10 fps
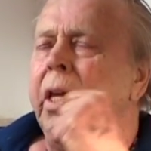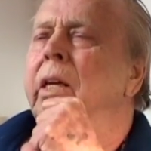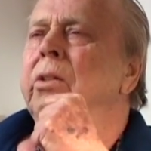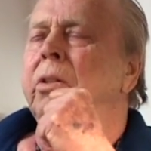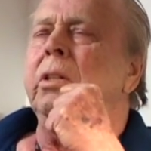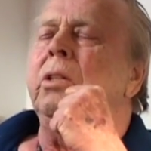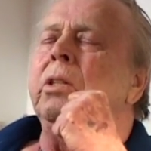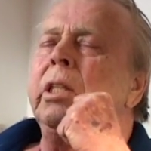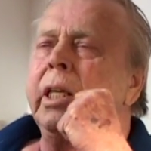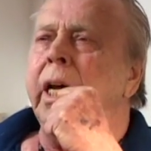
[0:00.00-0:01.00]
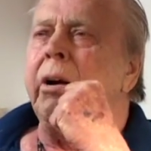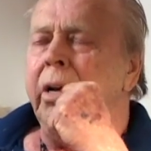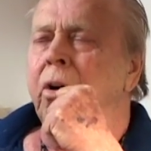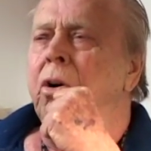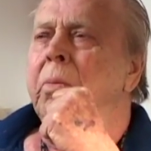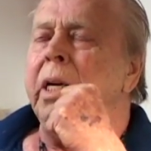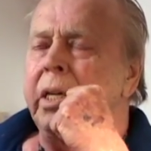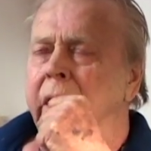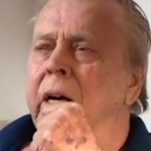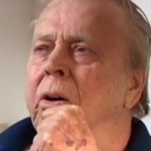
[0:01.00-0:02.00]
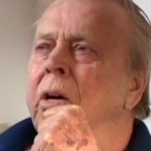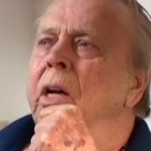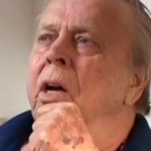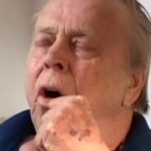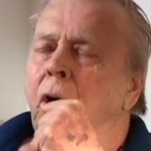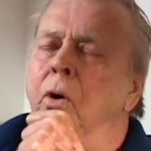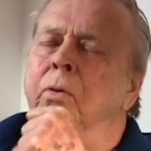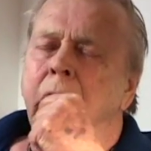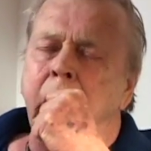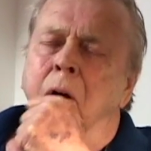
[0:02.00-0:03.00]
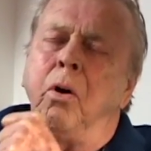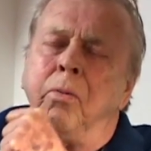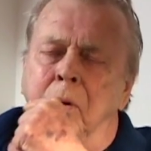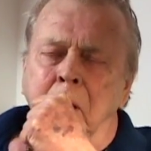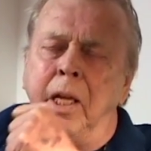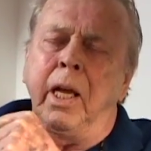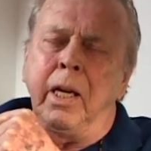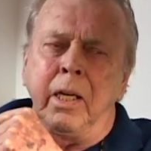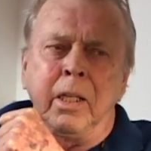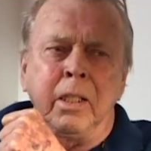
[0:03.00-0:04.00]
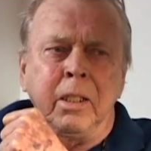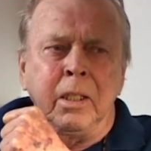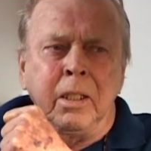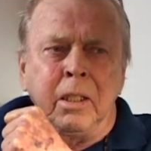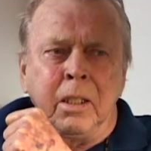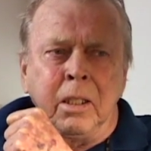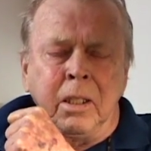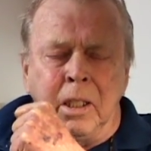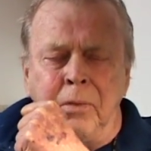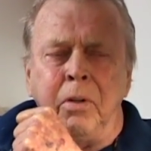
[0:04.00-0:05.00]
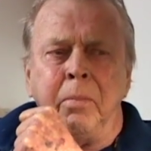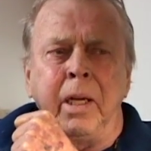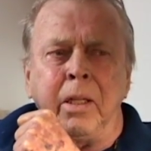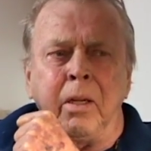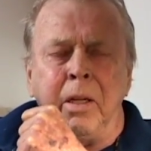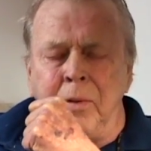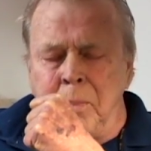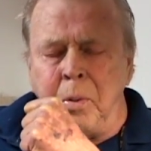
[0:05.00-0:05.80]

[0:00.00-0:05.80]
things that you can carry home and tell over and over again if you make the if you